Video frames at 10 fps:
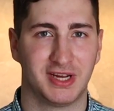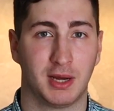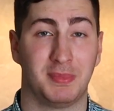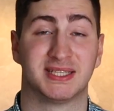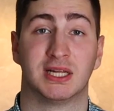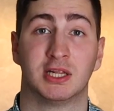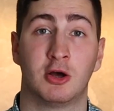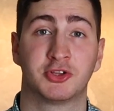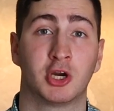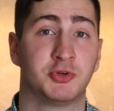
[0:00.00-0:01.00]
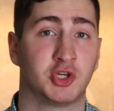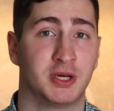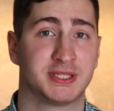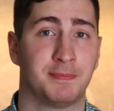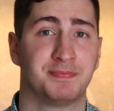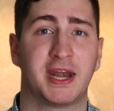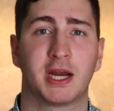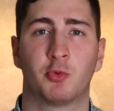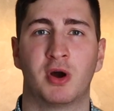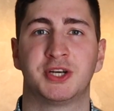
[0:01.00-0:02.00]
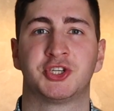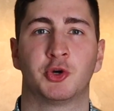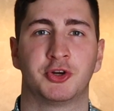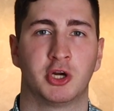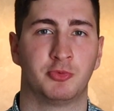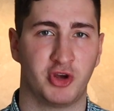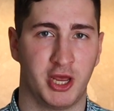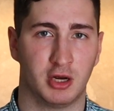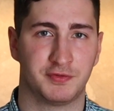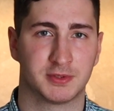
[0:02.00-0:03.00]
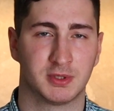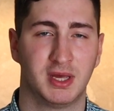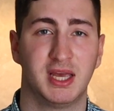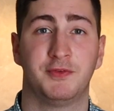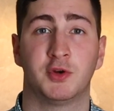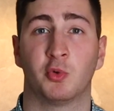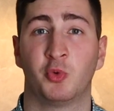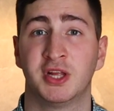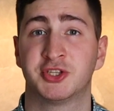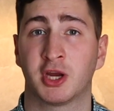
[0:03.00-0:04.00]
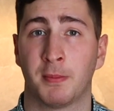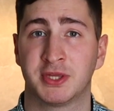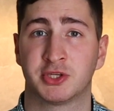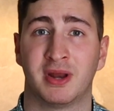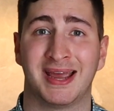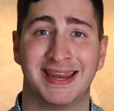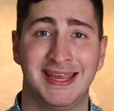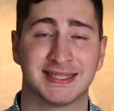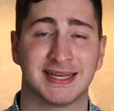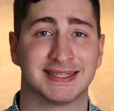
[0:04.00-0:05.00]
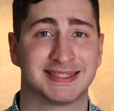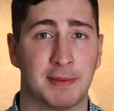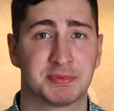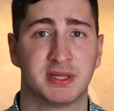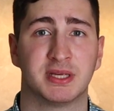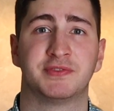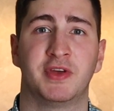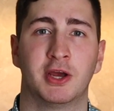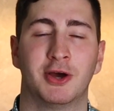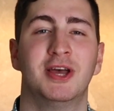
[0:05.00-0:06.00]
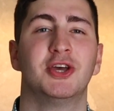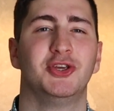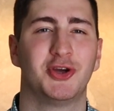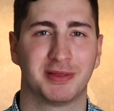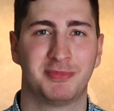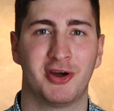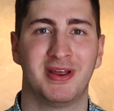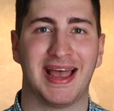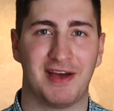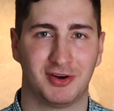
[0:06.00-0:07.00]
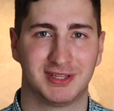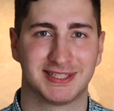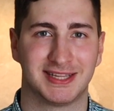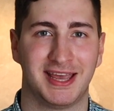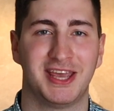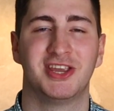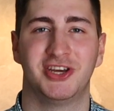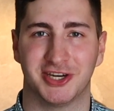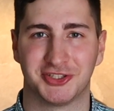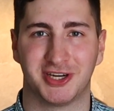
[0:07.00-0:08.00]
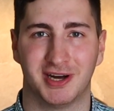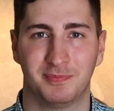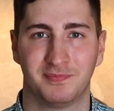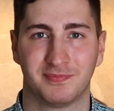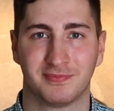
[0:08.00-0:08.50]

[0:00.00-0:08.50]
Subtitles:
income is the long-term choice that requires short-term trade-offs. If you are willing to commit to the ideas and steps in this video, you could be earning effortlessly in years to come.